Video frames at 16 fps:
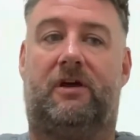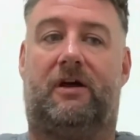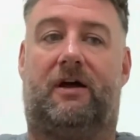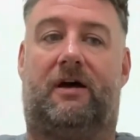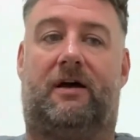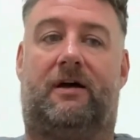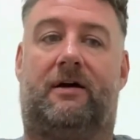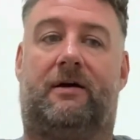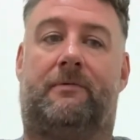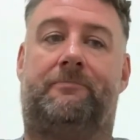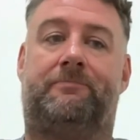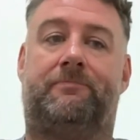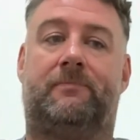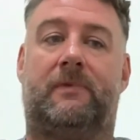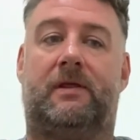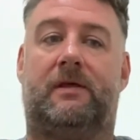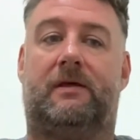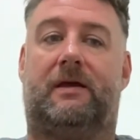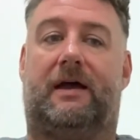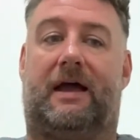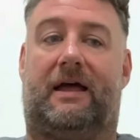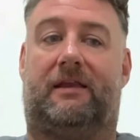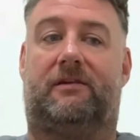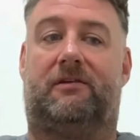And
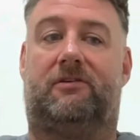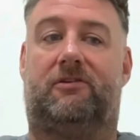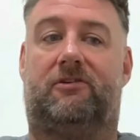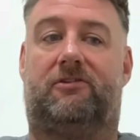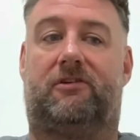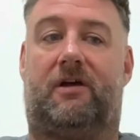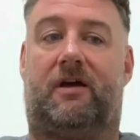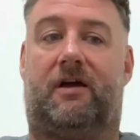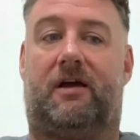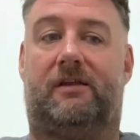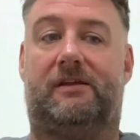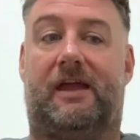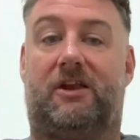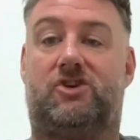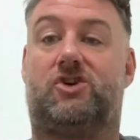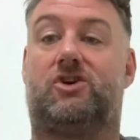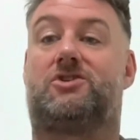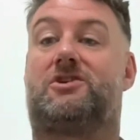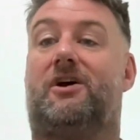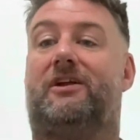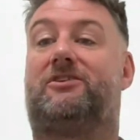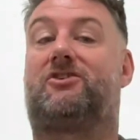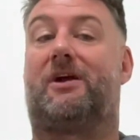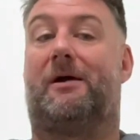yeah, just
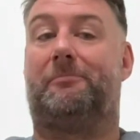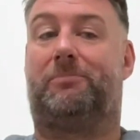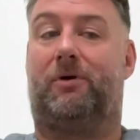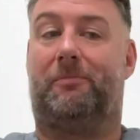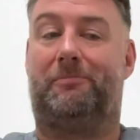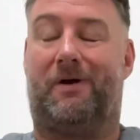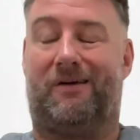started to cramp up.